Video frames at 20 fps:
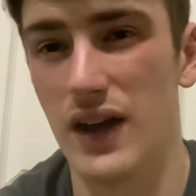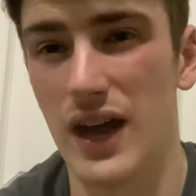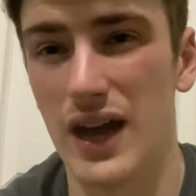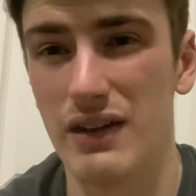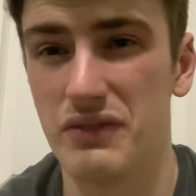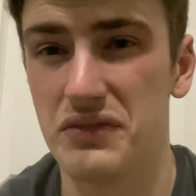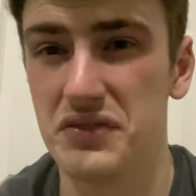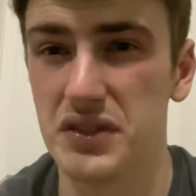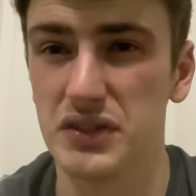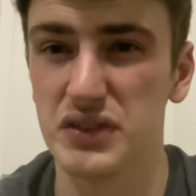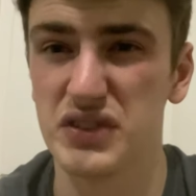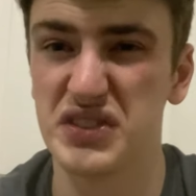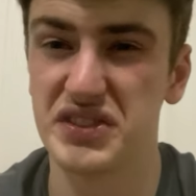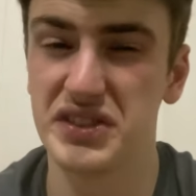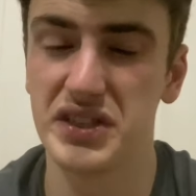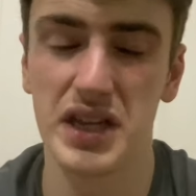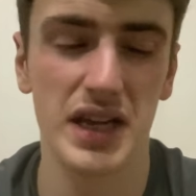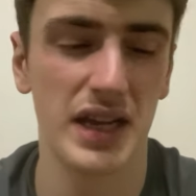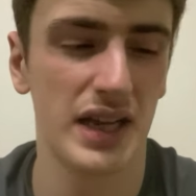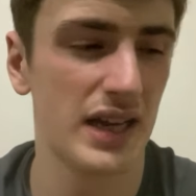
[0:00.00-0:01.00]
I feel
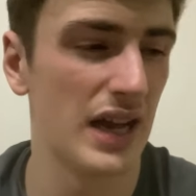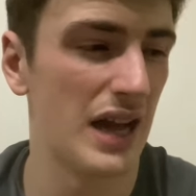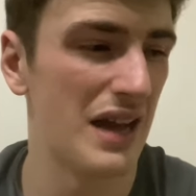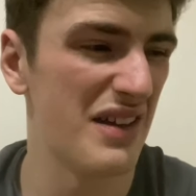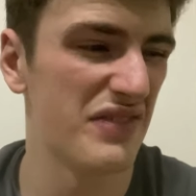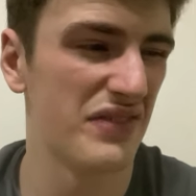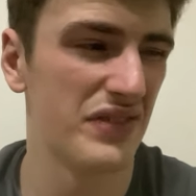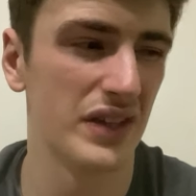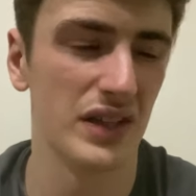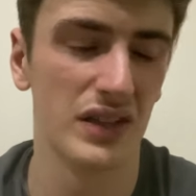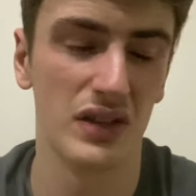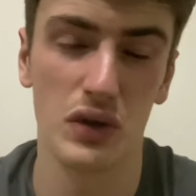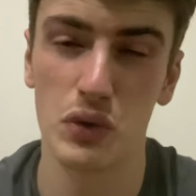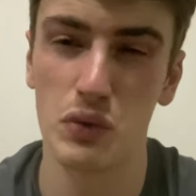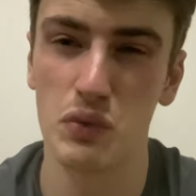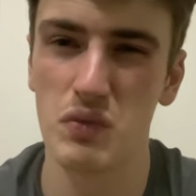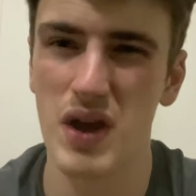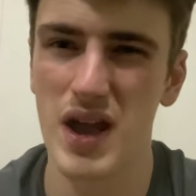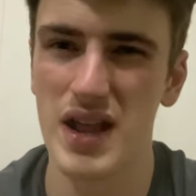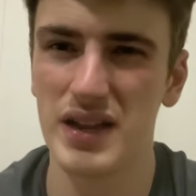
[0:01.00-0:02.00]
sick, I feel
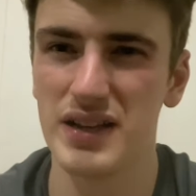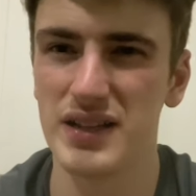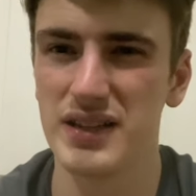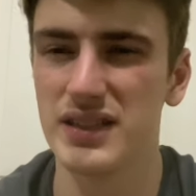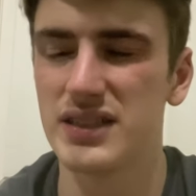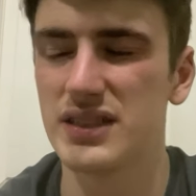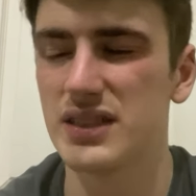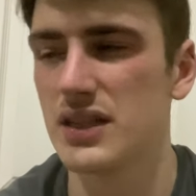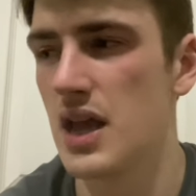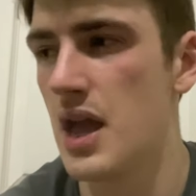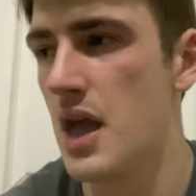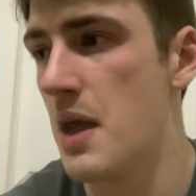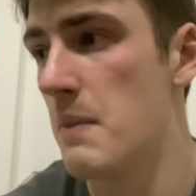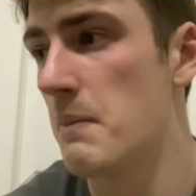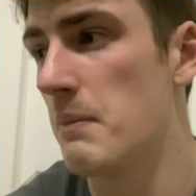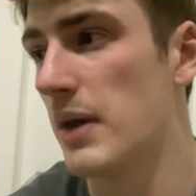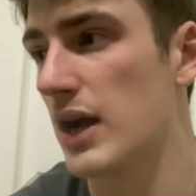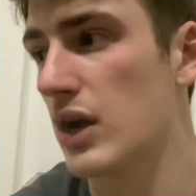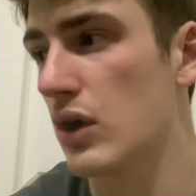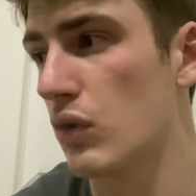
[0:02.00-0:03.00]
horrendous.
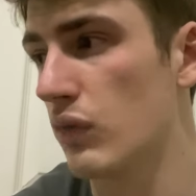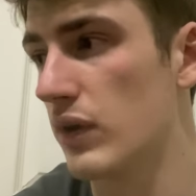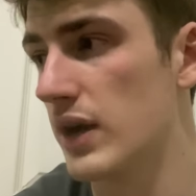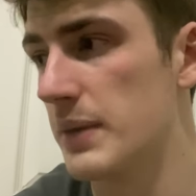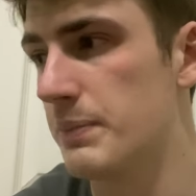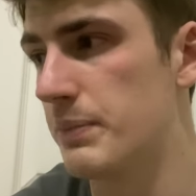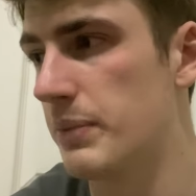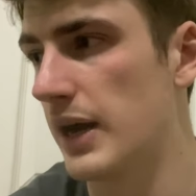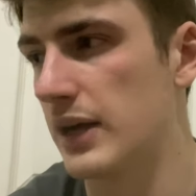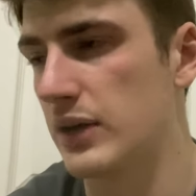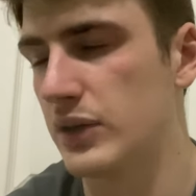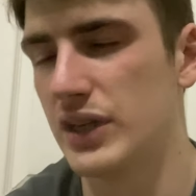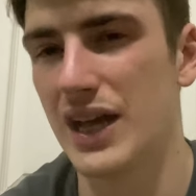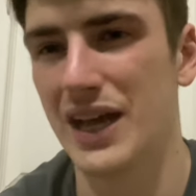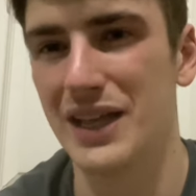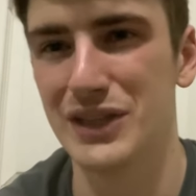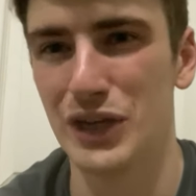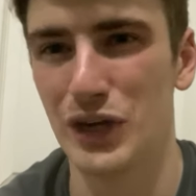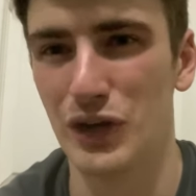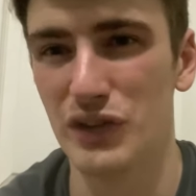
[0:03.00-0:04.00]
My grip, I could
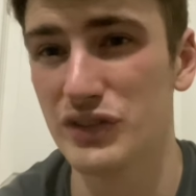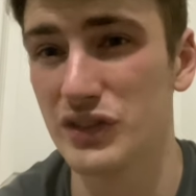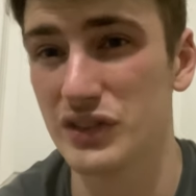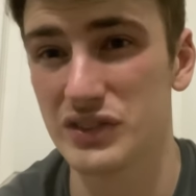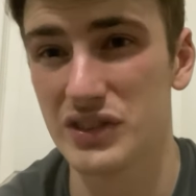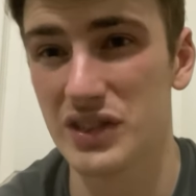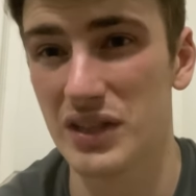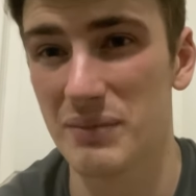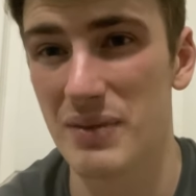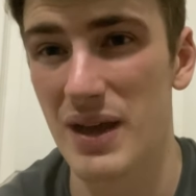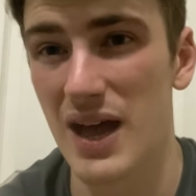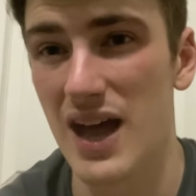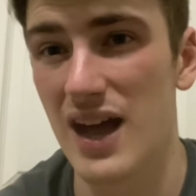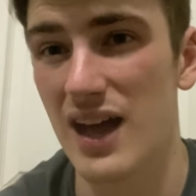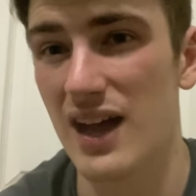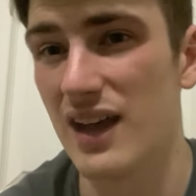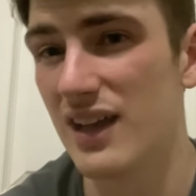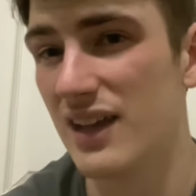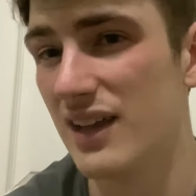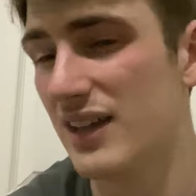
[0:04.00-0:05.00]
hardly hold onto the
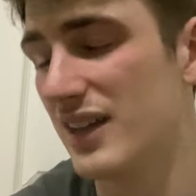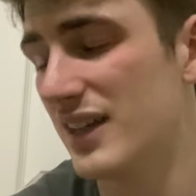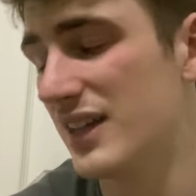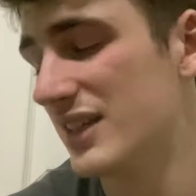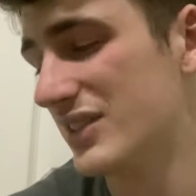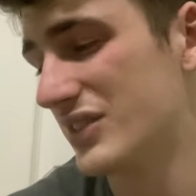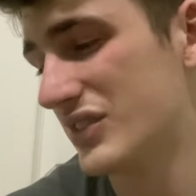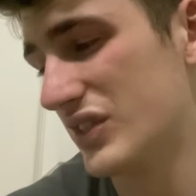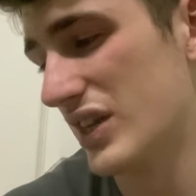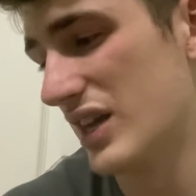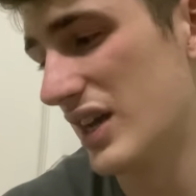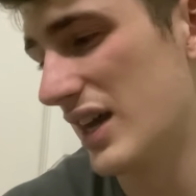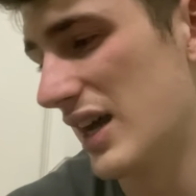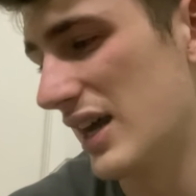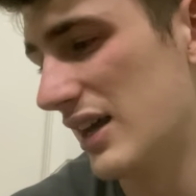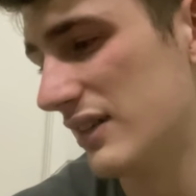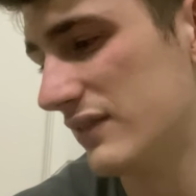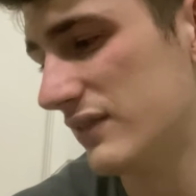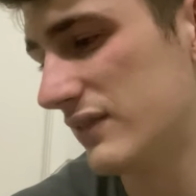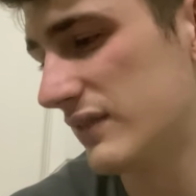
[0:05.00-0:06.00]
bar. So
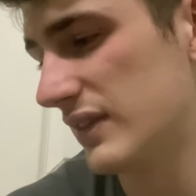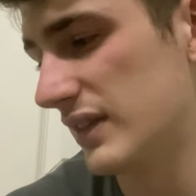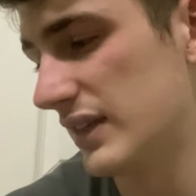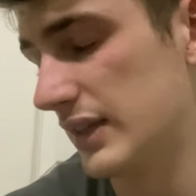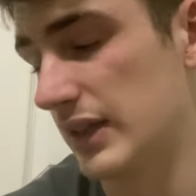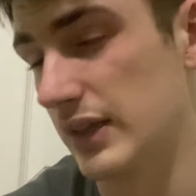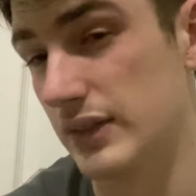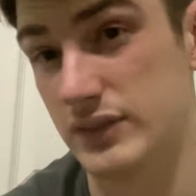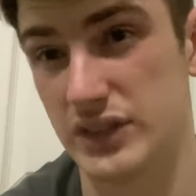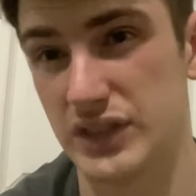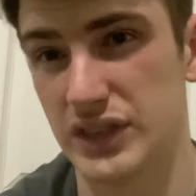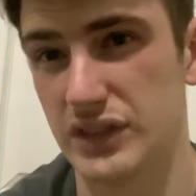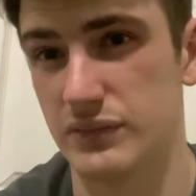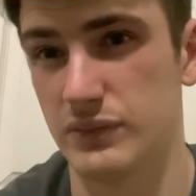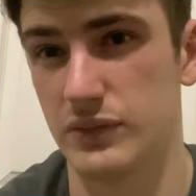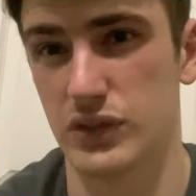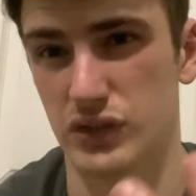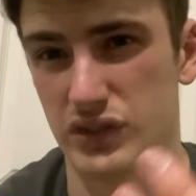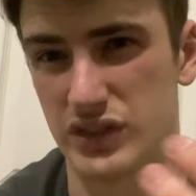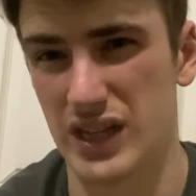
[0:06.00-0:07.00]
I've, as you
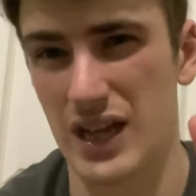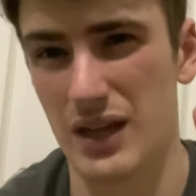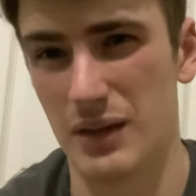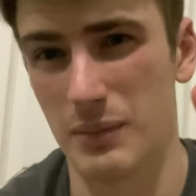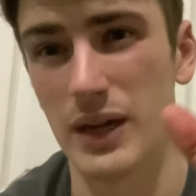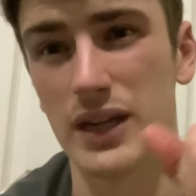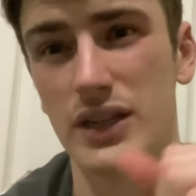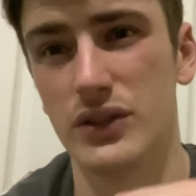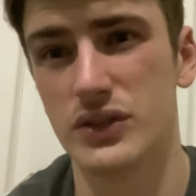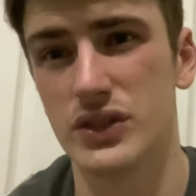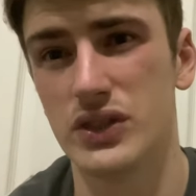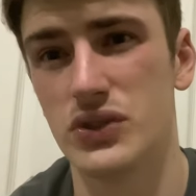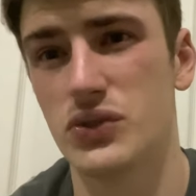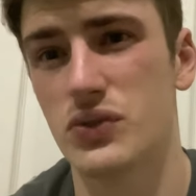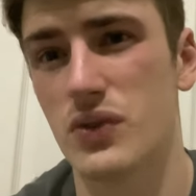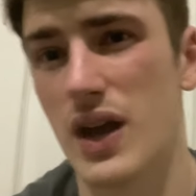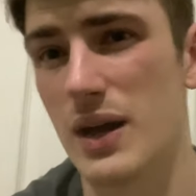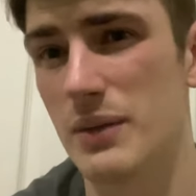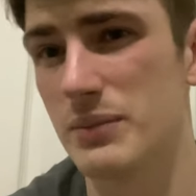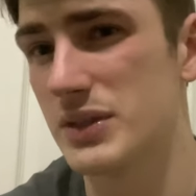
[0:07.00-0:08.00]
could tell by using
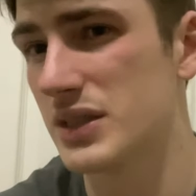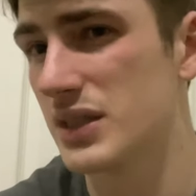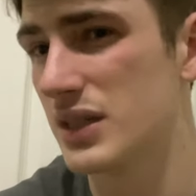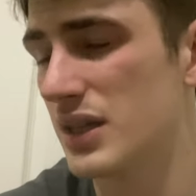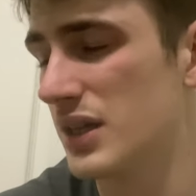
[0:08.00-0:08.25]
straps.